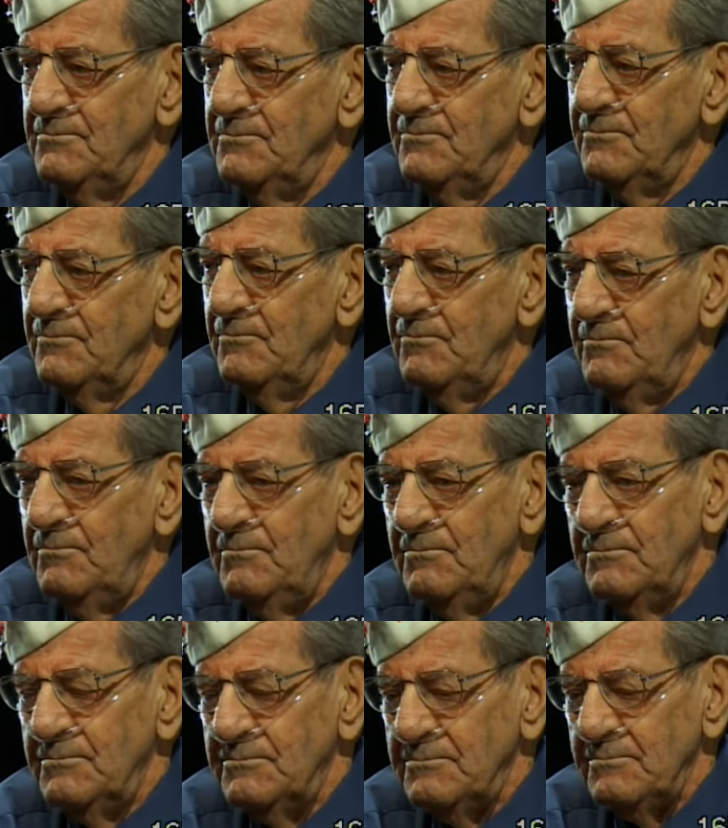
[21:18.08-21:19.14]
so,
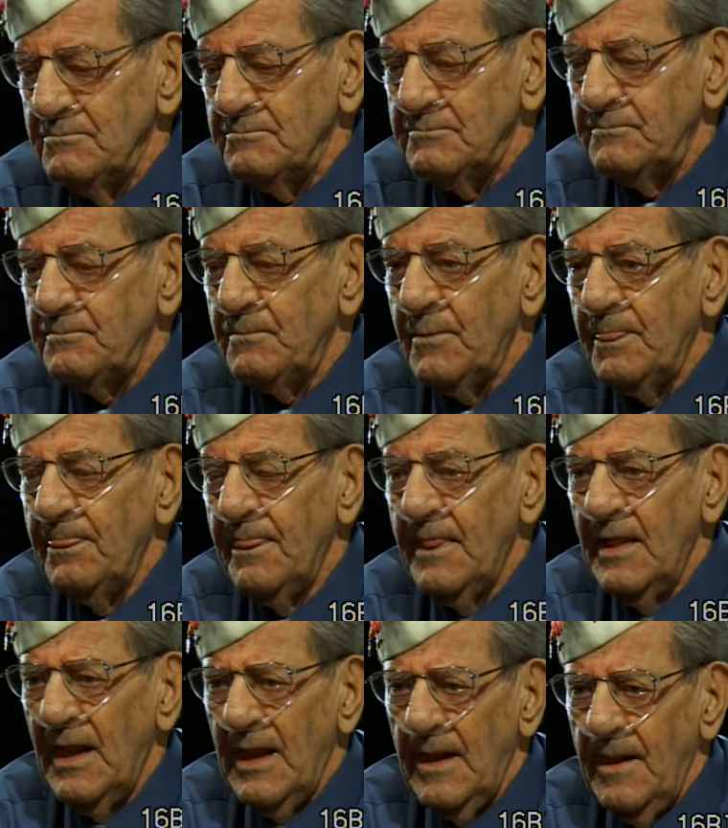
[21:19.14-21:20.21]
like
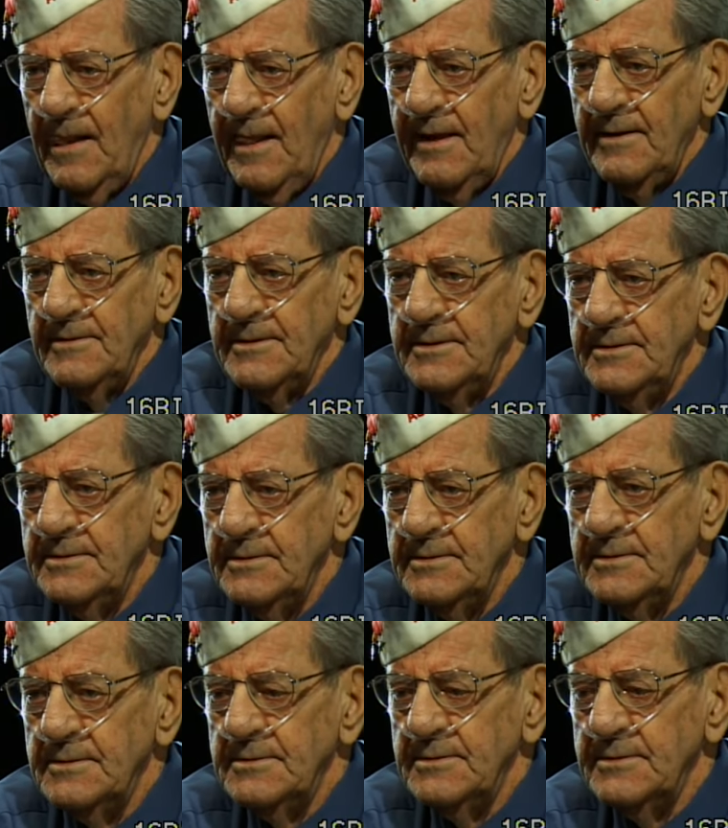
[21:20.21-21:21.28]
malaria, did you ever get
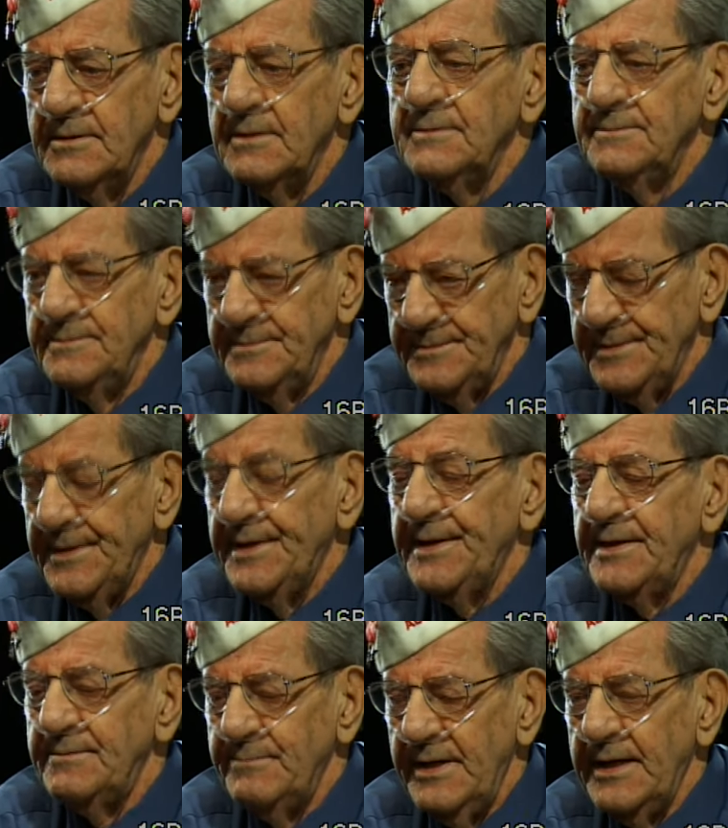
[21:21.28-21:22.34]
malaria? I had
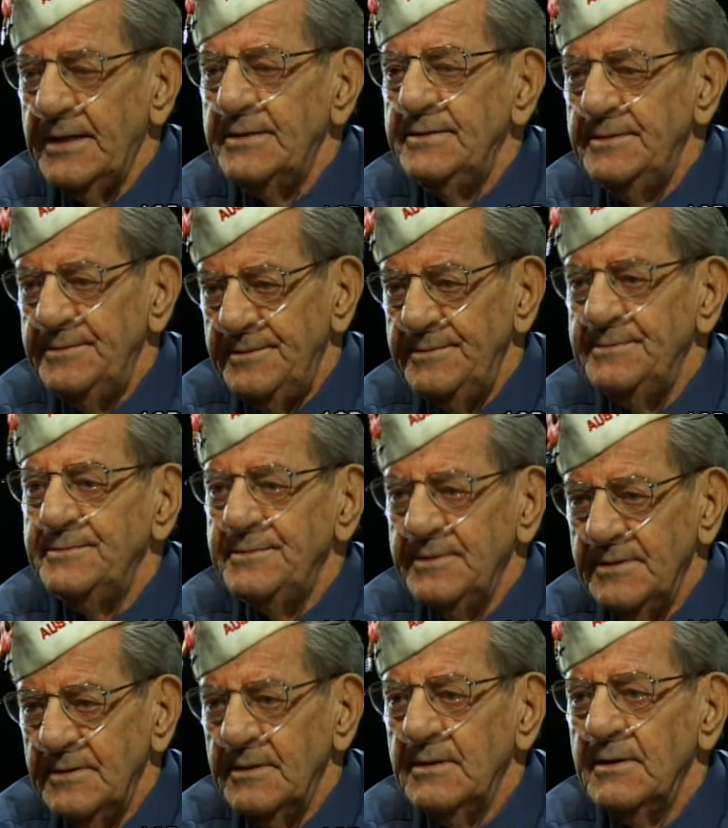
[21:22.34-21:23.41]
bad.
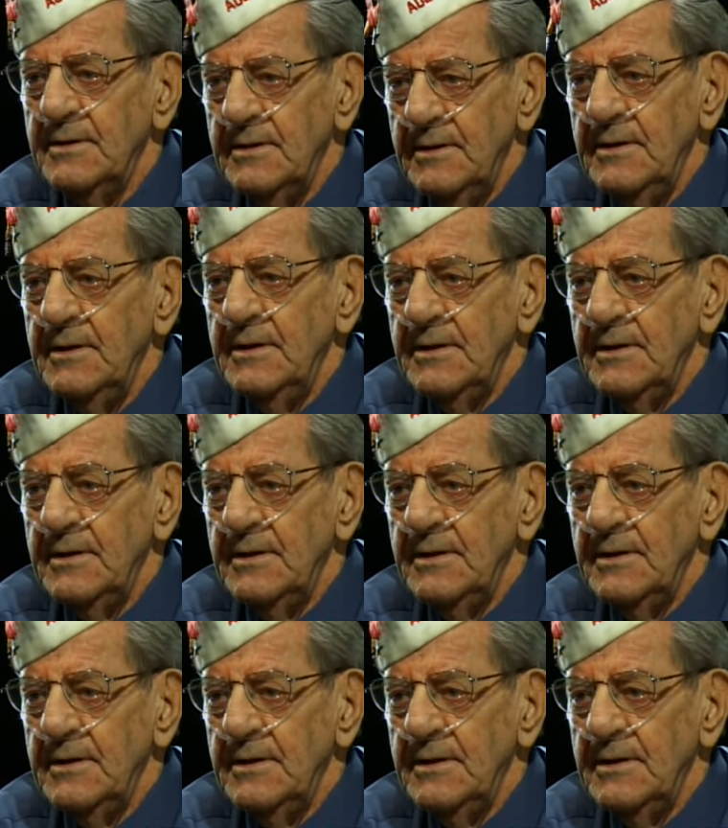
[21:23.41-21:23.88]
Yeah.